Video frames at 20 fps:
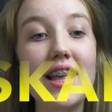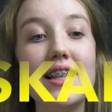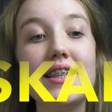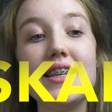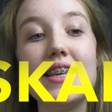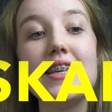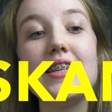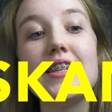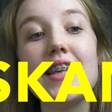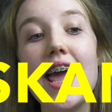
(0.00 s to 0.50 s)
It
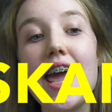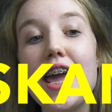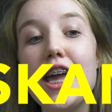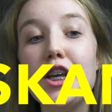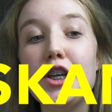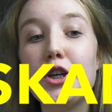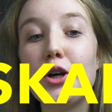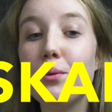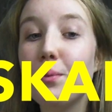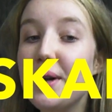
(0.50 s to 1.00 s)
is
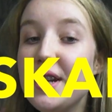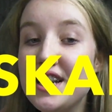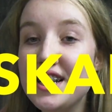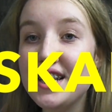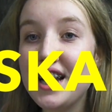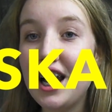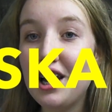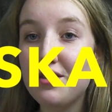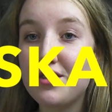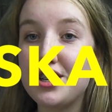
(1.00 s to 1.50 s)
a
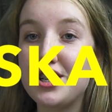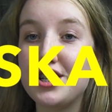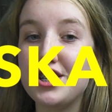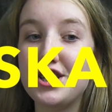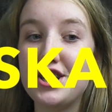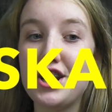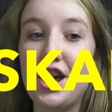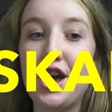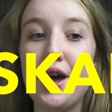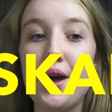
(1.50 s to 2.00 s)
Norwegian television
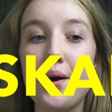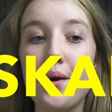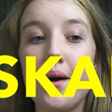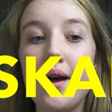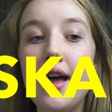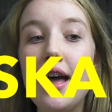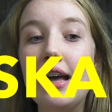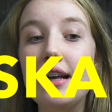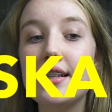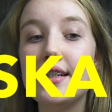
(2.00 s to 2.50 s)
show
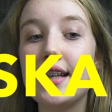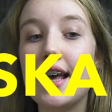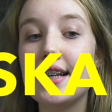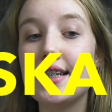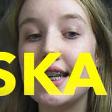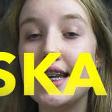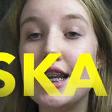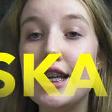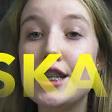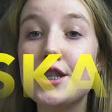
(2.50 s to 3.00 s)

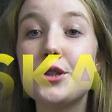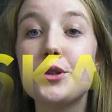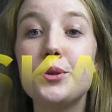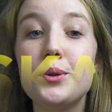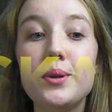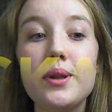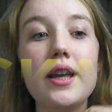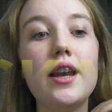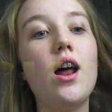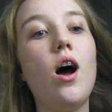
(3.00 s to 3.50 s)
set in a
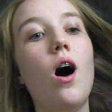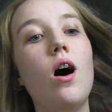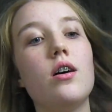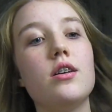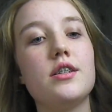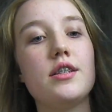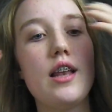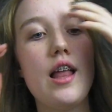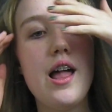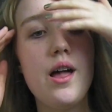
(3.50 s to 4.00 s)
school in
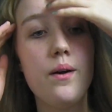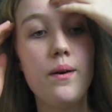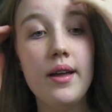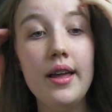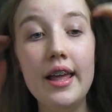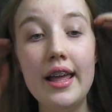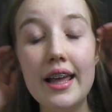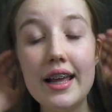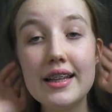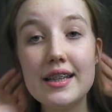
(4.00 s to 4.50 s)
Oslo.
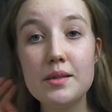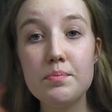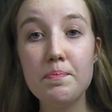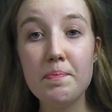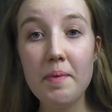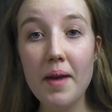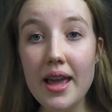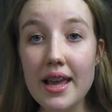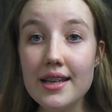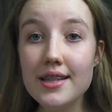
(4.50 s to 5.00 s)
It's
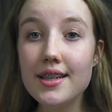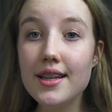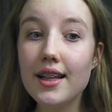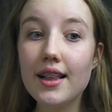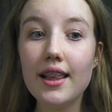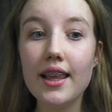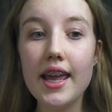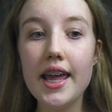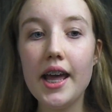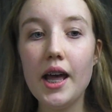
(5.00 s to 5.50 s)

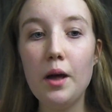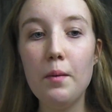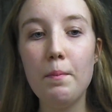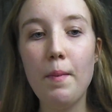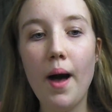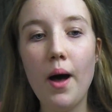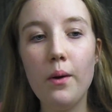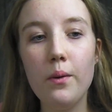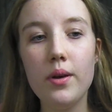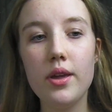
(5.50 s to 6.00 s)
basically
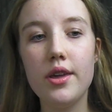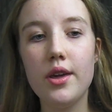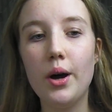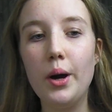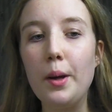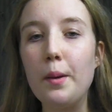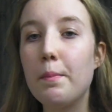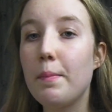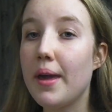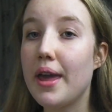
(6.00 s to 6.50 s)
about
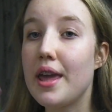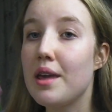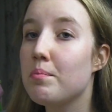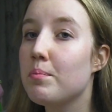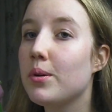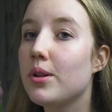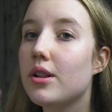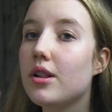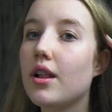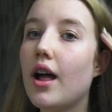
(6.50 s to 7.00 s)
young
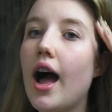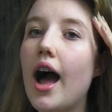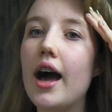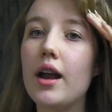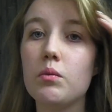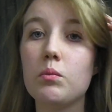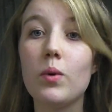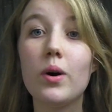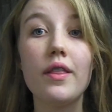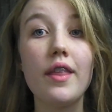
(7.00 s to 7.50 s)
people
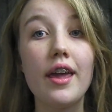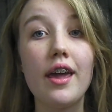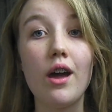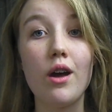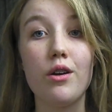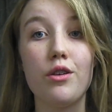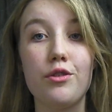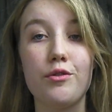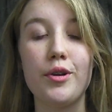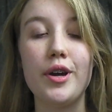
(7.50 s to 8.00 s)
and what they
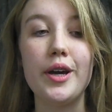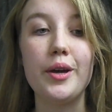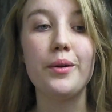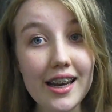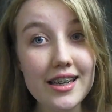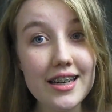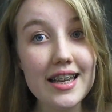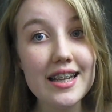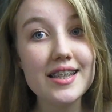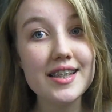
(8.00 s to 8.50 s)
go through,
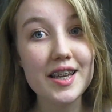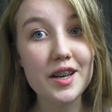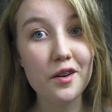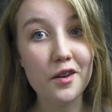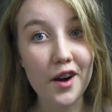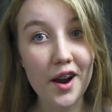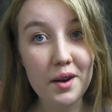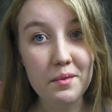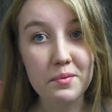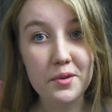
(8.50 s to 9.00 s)
and it's
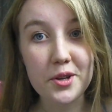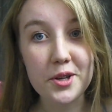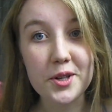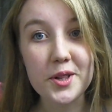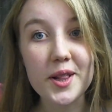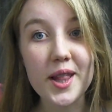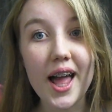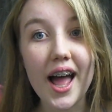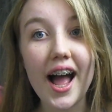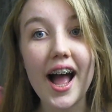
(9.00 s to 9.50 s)

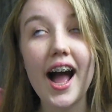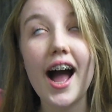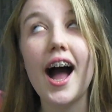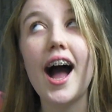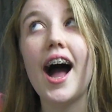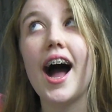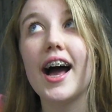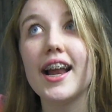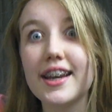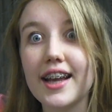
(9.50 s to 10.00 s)
incredible,
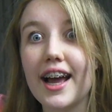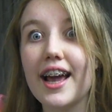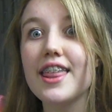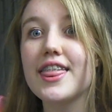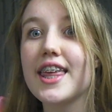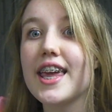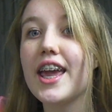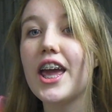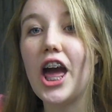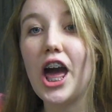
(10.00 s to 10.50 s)
and I
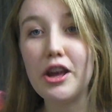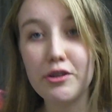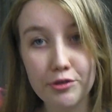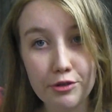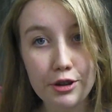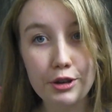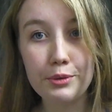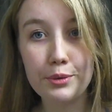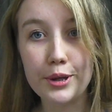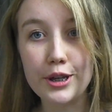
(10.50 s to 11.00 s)
think
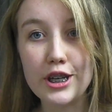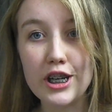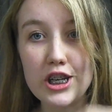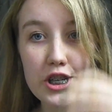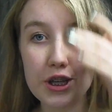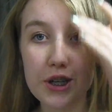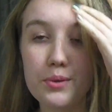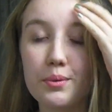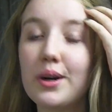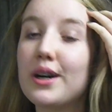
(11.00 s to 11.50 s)
everyone
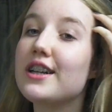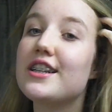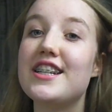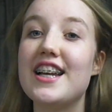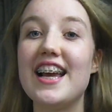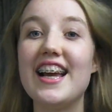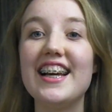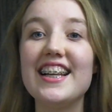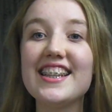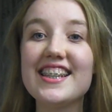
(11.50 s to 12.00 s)
should watch
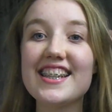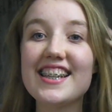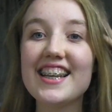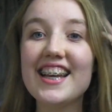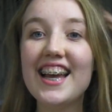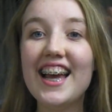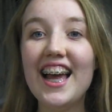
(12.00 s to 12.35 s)
it.